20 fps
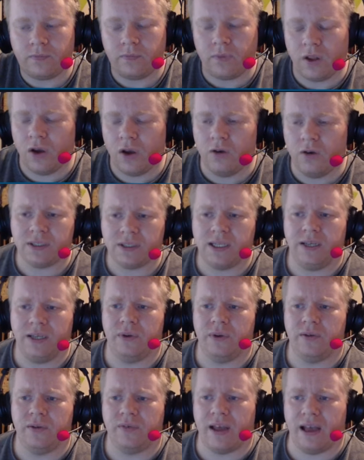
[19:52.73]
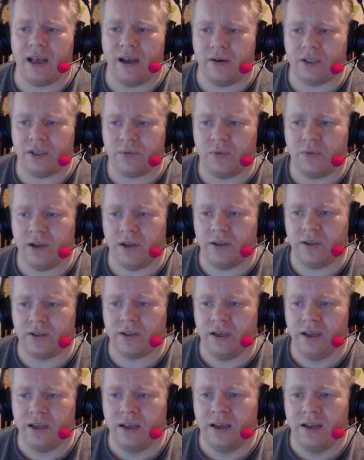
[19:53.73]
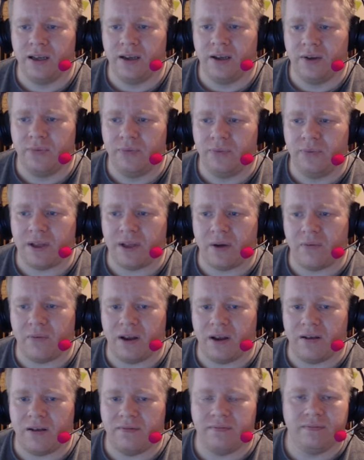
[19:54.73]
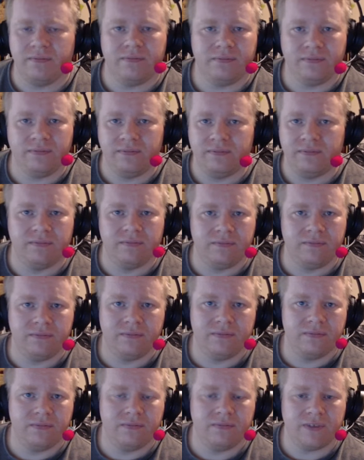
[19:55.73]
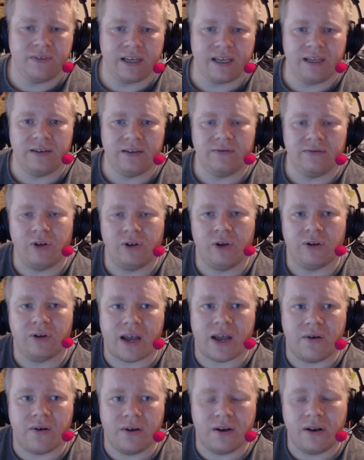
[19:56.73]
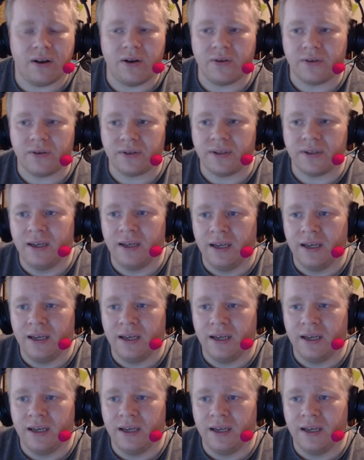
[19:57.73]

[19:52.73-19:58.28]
Obviously, with our spoilers, we don't want to fucking lose out on those.